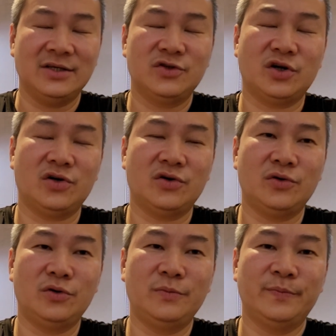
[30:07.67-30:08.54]

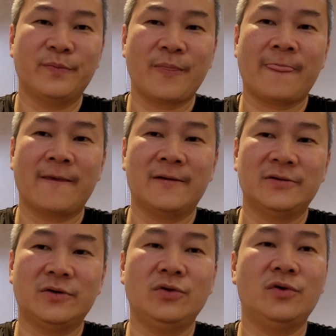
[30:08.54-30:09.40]
So
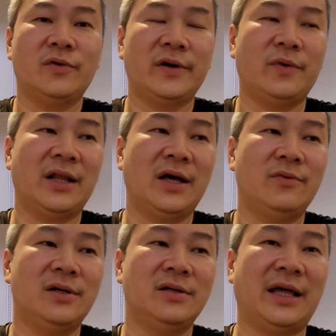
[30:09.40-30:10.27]
don't worry,
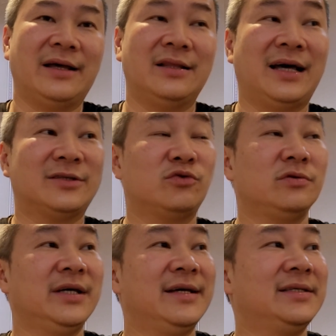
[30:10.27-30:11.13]
whatever, like the last
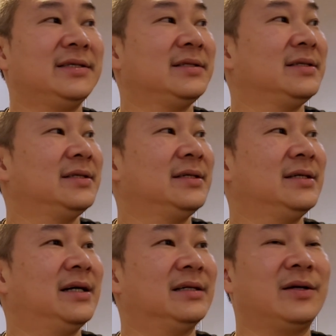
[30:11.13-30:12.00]
2 days,
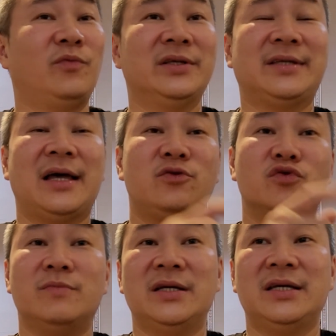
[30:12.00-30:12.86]
someone sent
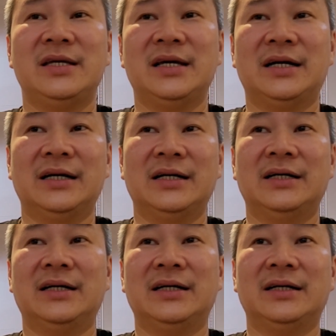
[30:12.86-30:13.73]
to me,
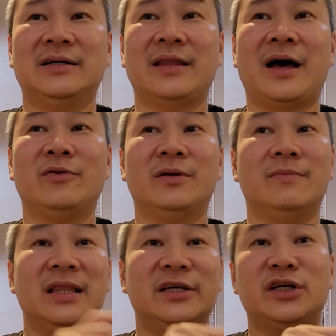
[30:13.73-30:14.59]
now in
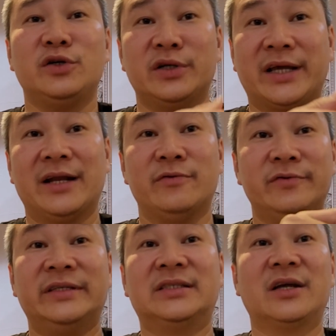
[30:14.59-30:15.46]
Malaysia, you can
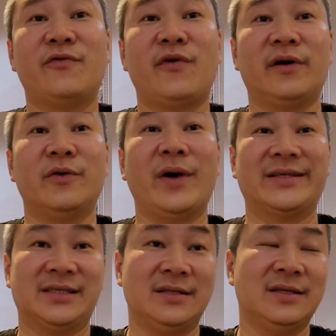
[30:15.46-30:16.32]
register for the
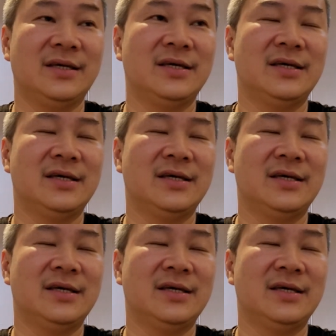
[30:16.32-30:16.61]
vaccine.